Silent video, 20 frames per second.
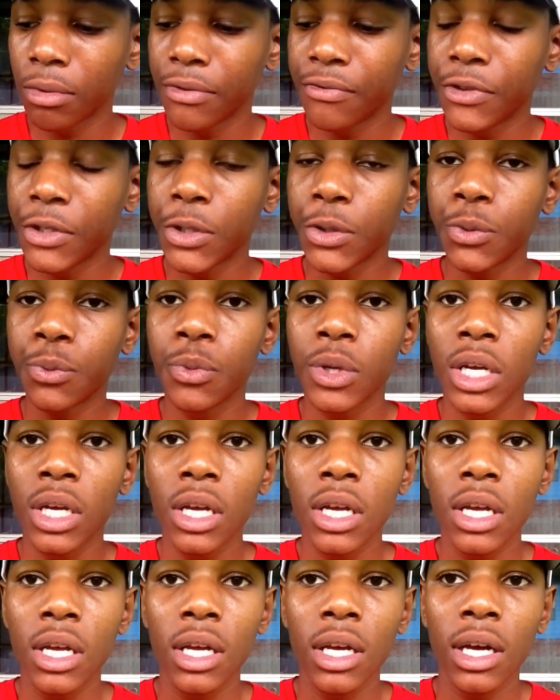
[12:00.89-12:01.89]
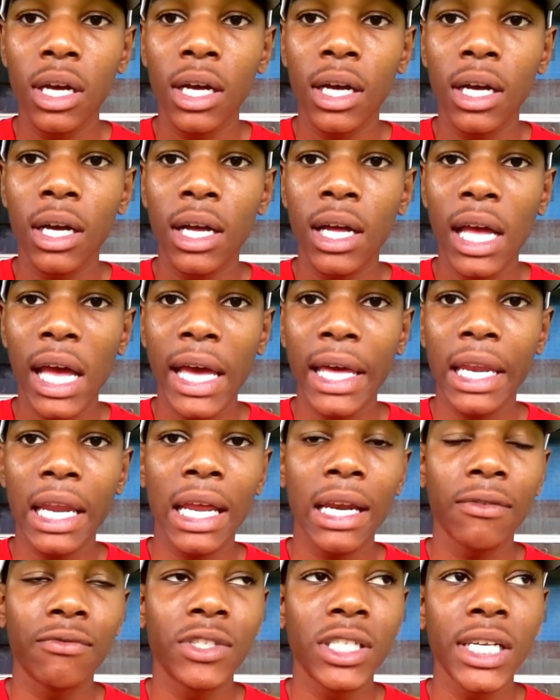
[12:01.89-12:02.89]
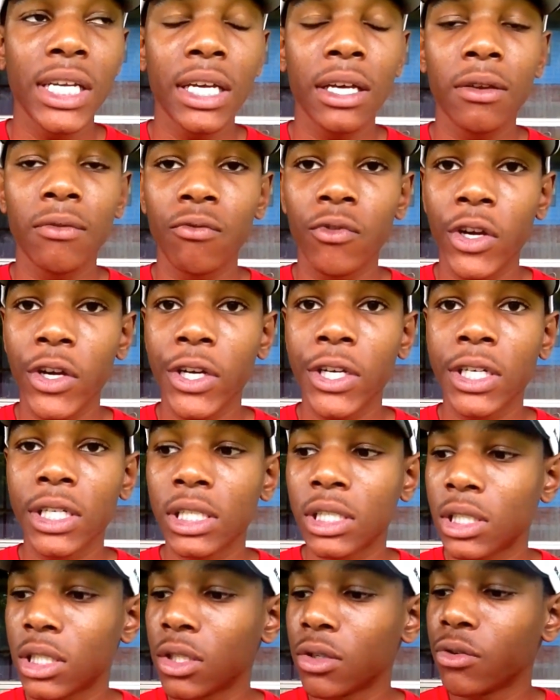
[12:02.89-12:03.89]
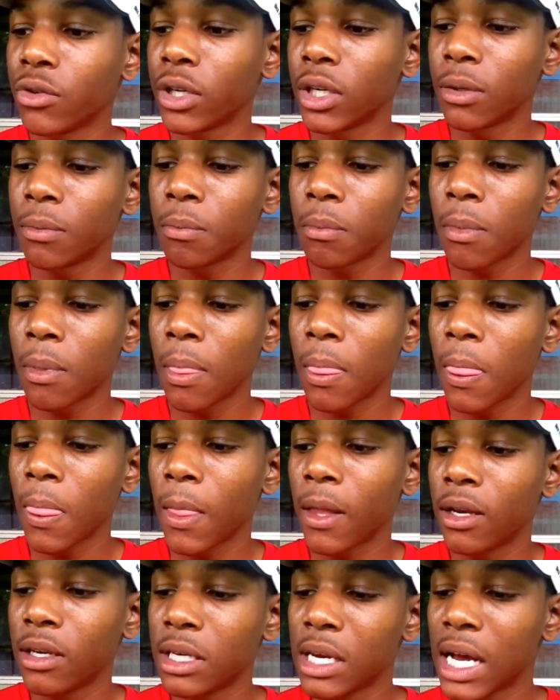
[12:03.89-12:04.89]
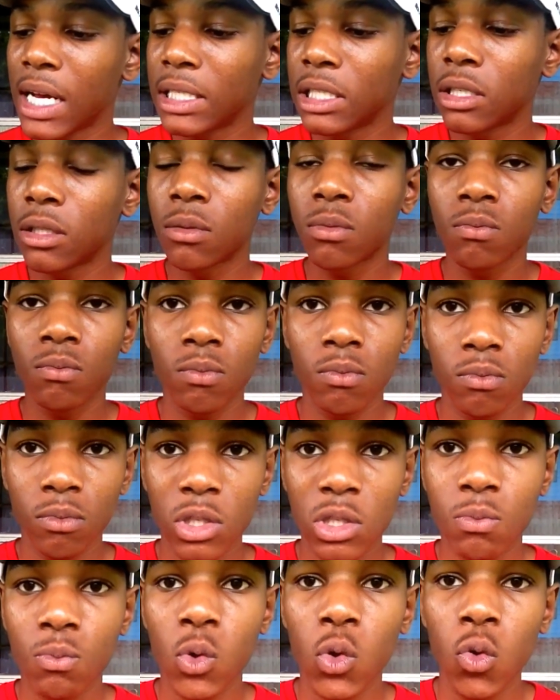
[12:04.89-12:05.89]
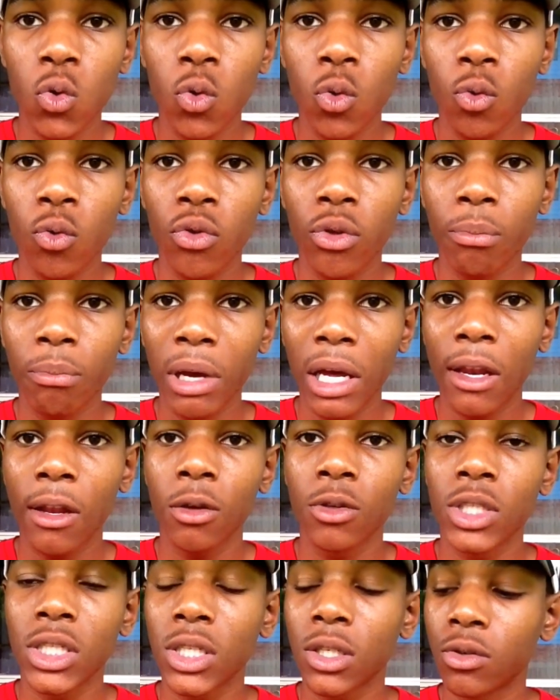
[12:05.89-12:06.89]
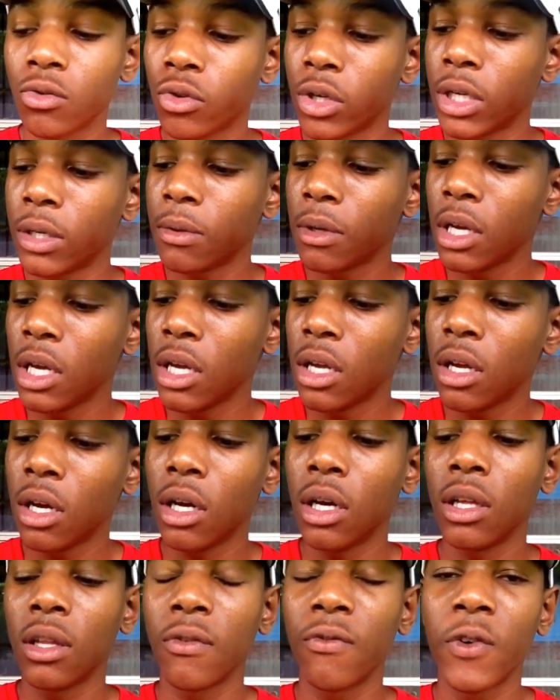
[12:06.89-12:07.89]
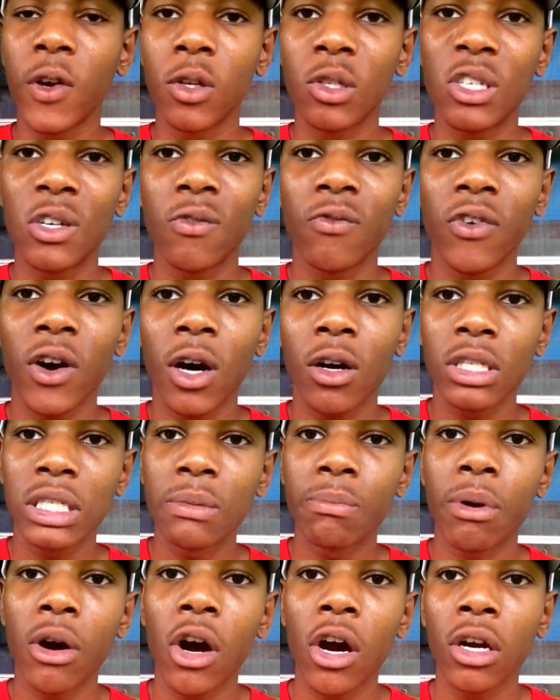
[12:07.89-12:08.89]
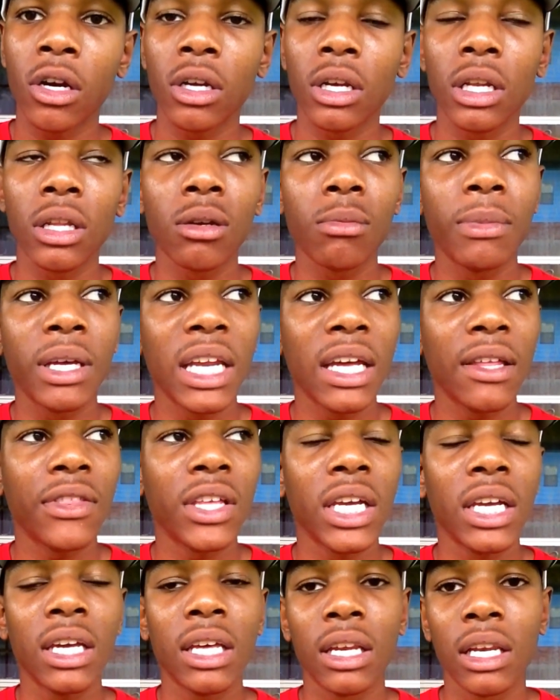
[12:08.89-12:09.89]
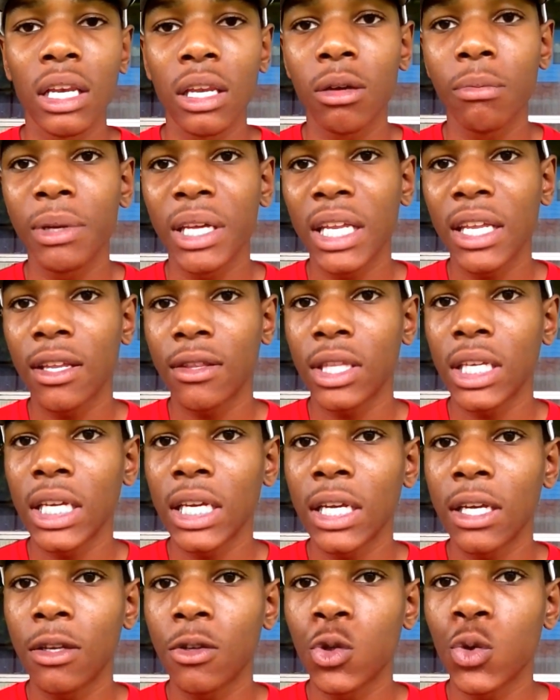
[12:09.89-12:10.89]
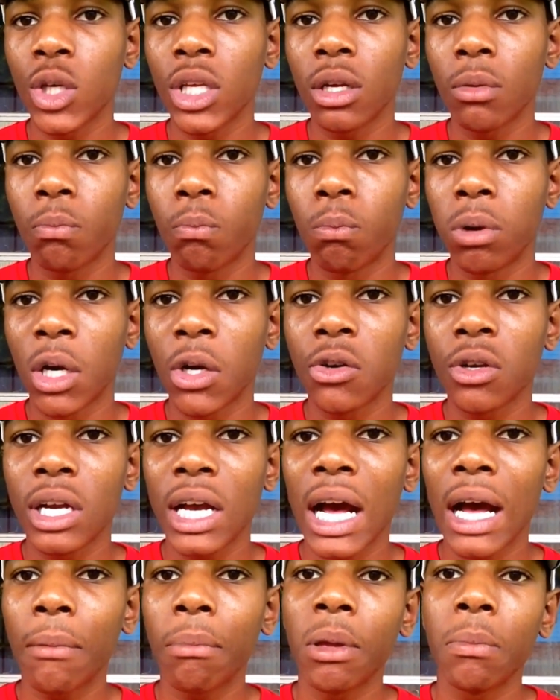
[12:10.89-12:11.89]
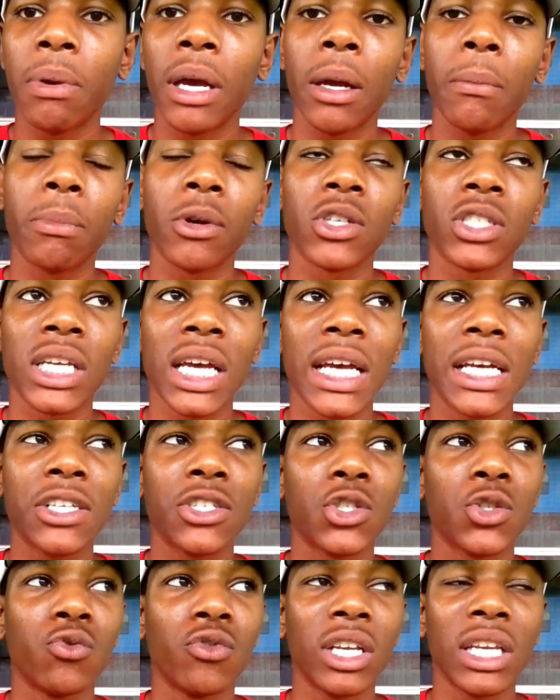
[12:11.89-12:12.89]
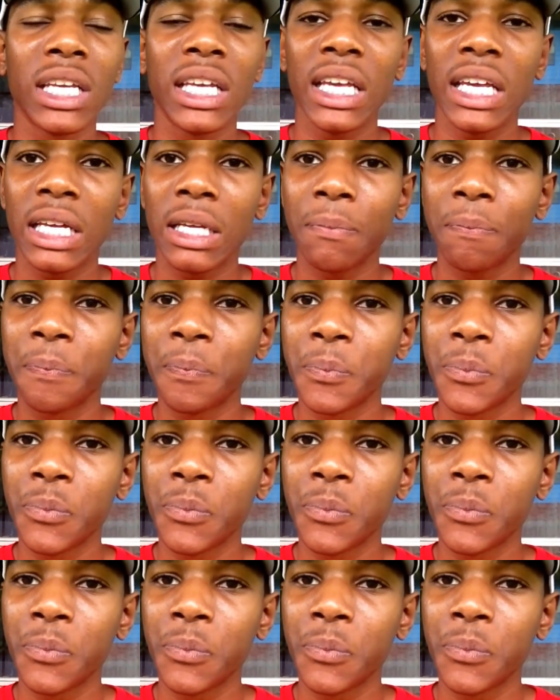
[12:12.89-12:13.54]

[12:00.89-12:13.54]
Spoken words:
review, 8 out of 10, very good cigarette. Nice, smooth, mellow cigarette. The filter falls apart a little bit at the end, you get a burnt copy paper taste. You really can't